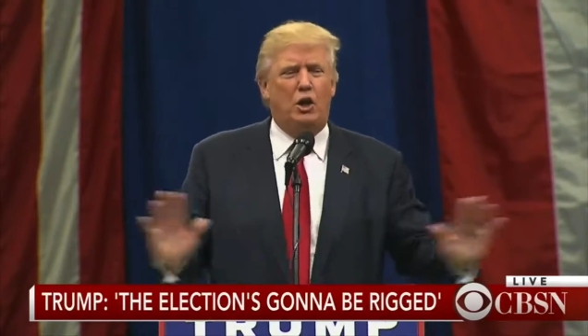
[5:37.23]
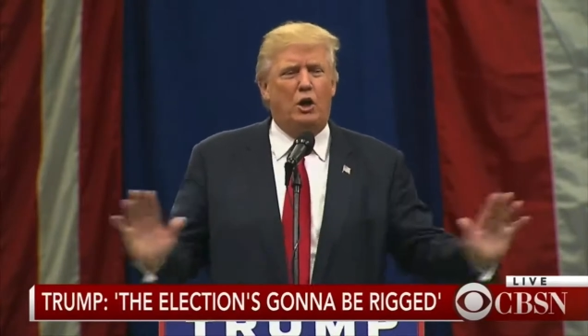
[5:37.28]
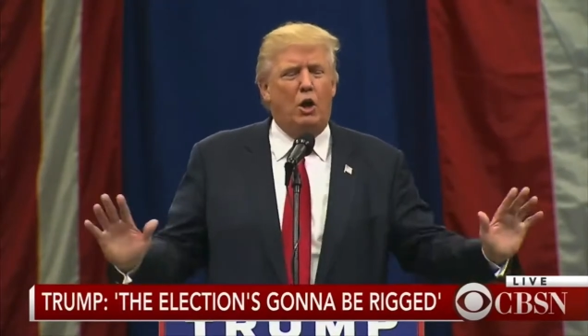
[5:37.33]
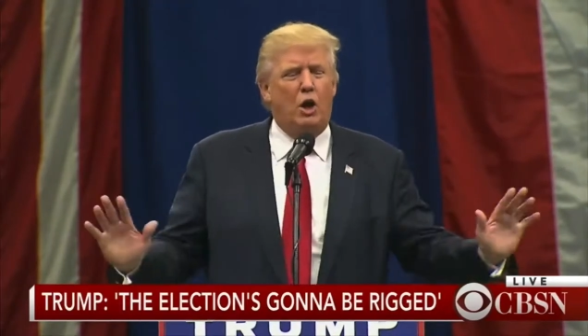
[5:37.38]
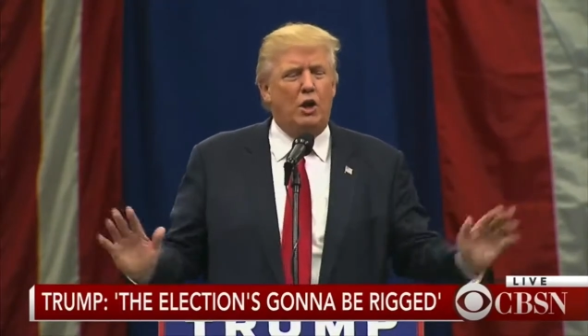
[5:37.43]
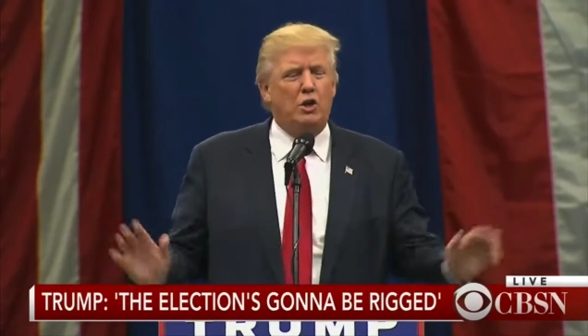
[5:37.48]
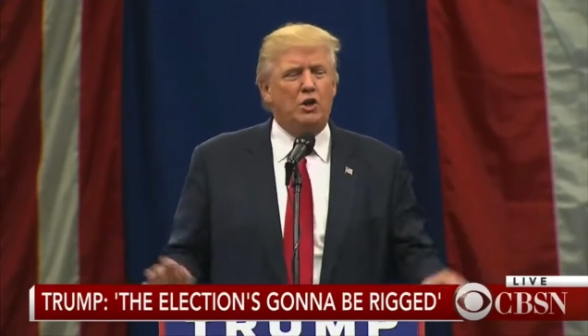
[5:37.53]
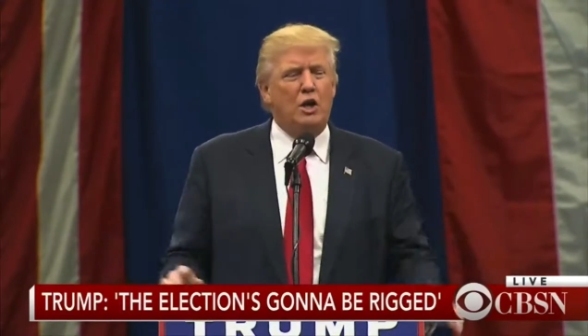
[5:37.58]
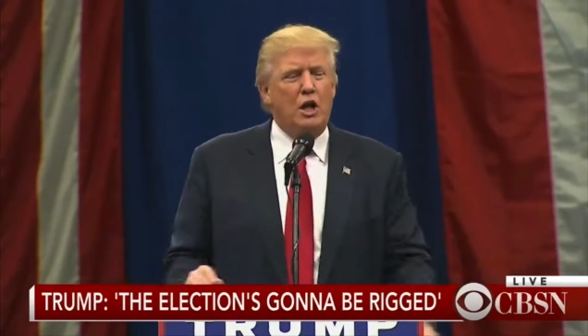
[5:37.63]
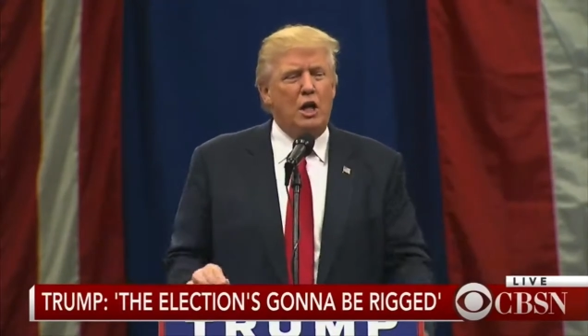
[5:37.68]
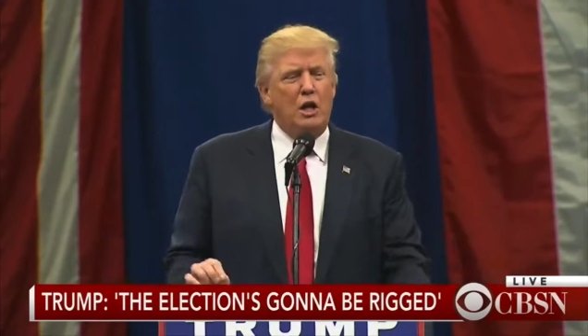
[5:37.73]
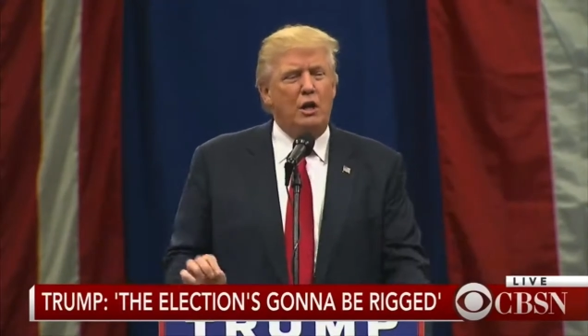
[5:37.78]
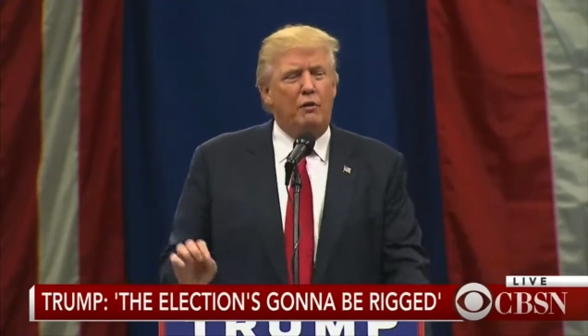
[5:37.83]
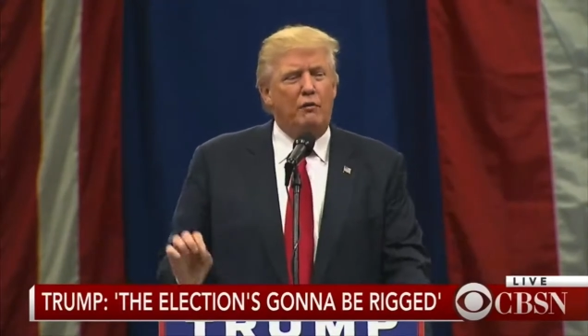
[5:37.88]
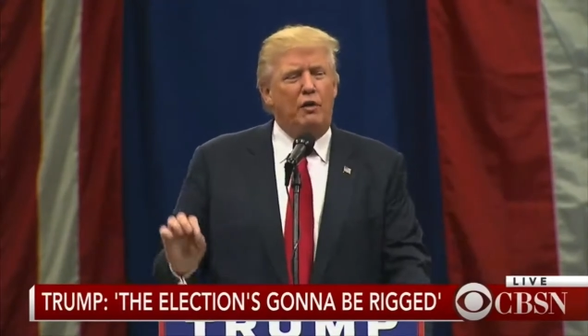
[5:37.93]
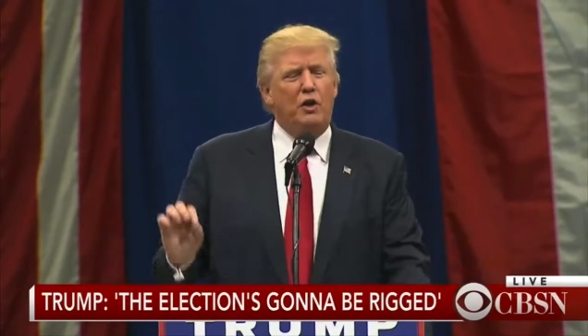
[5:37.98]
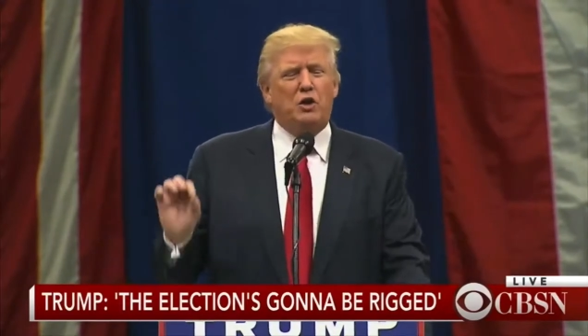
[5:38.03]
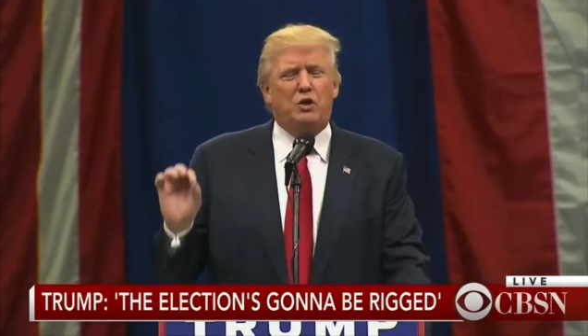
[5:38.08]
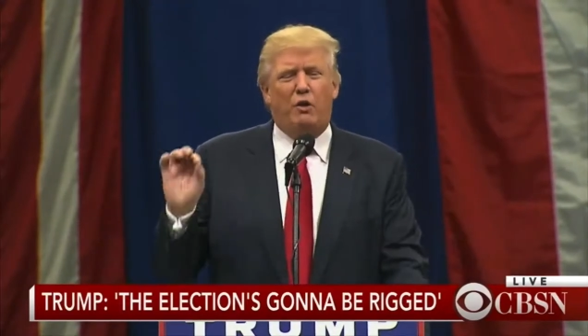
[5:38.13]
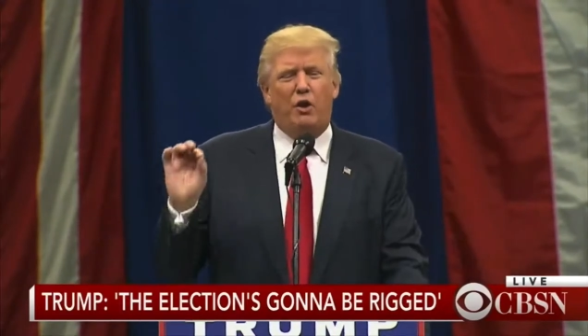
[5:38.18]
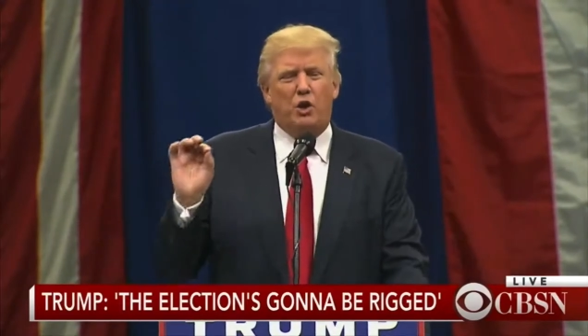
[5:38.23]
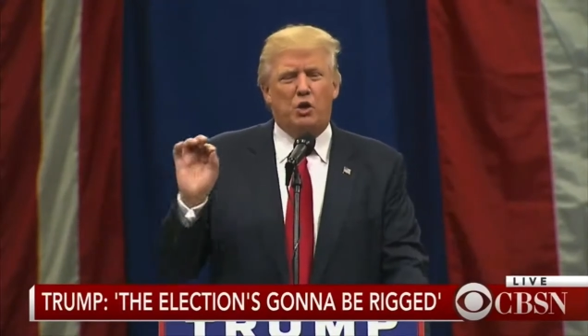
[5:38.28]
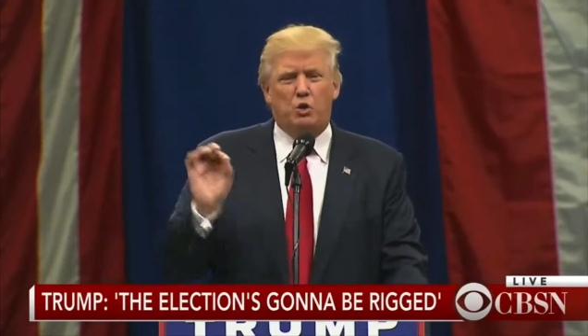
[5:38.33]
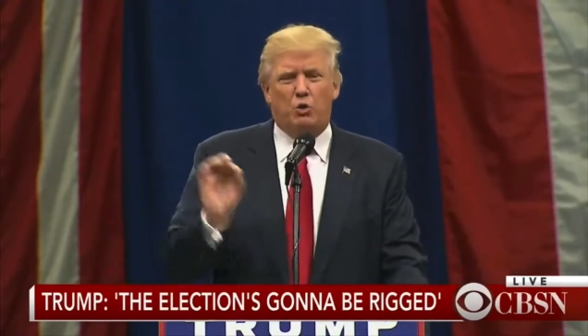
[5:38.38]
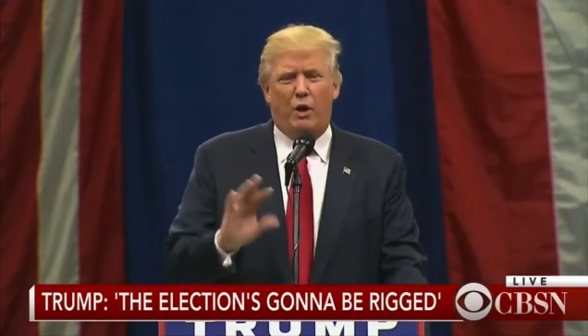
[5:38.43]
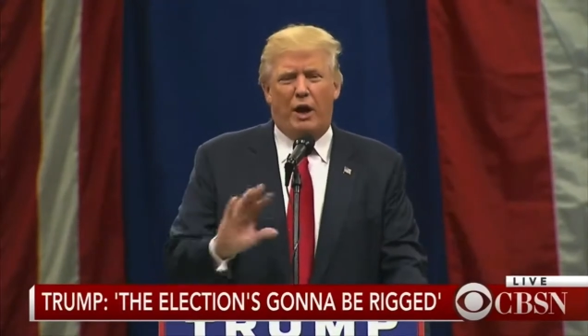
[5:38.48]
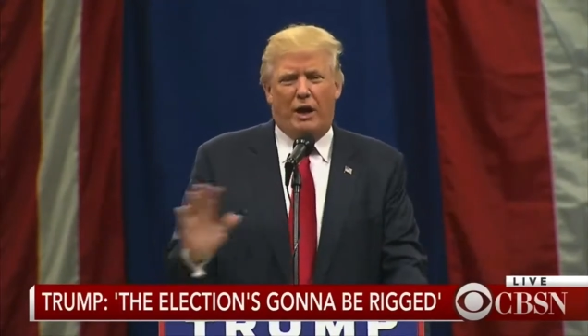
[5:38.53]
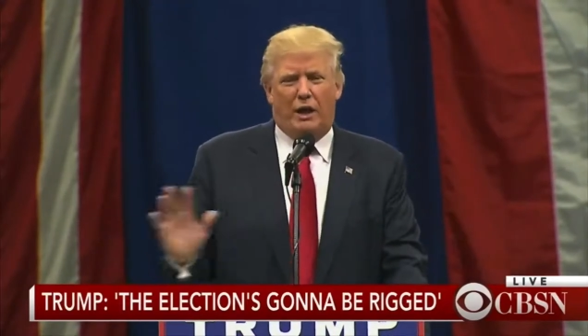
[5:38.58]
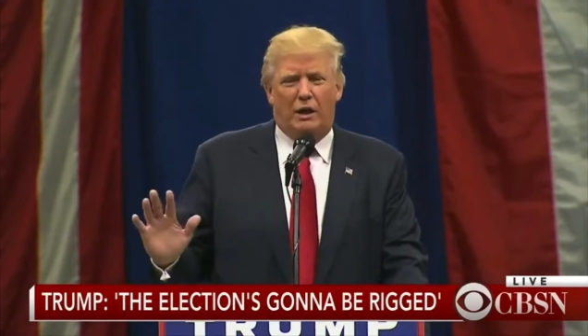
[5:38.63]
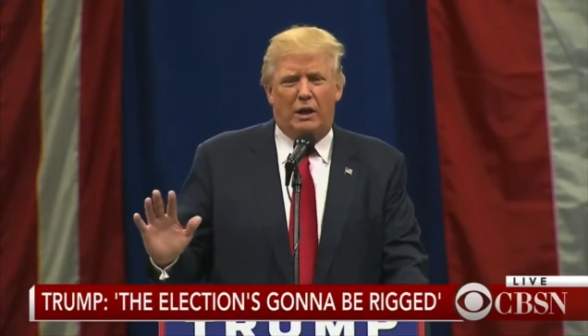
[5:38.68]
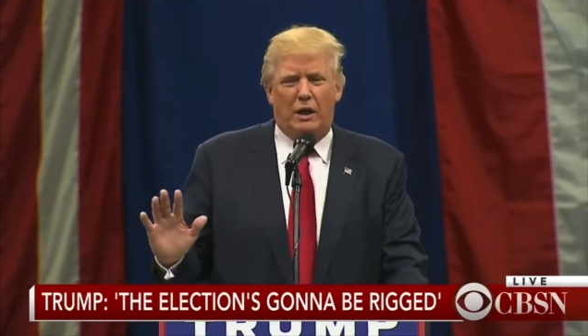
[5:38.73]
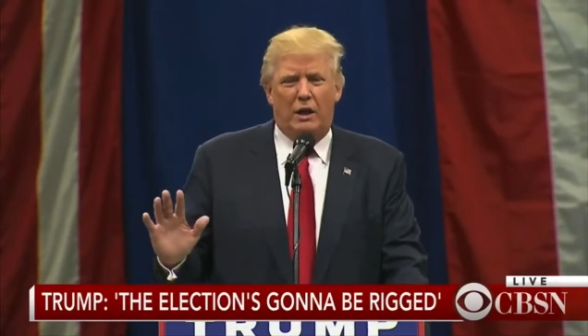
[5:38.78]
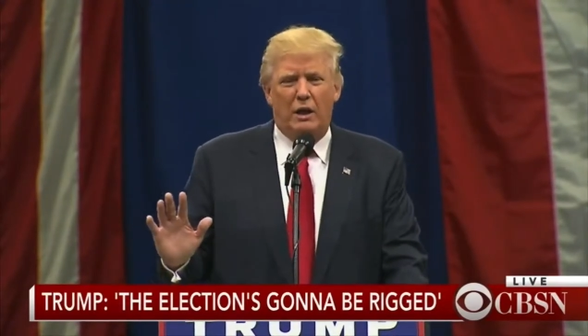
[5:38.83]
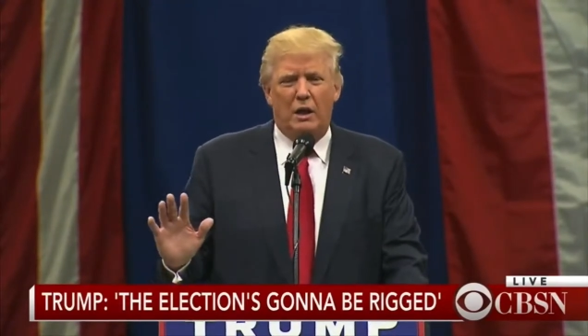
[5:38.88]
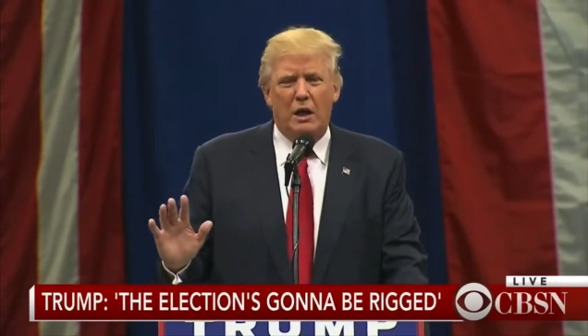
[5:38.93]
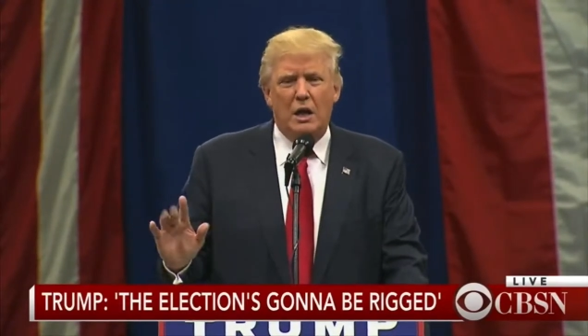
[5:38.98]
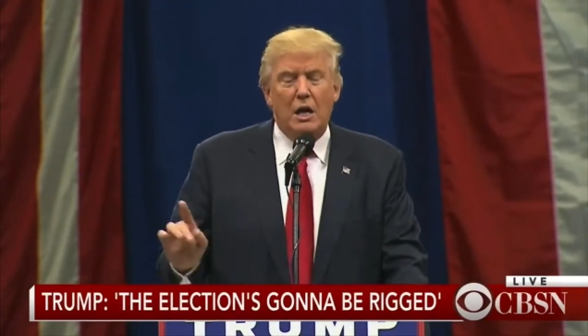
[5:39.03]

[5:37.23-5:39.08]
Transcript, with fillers: He lost. First of all, it's rigged.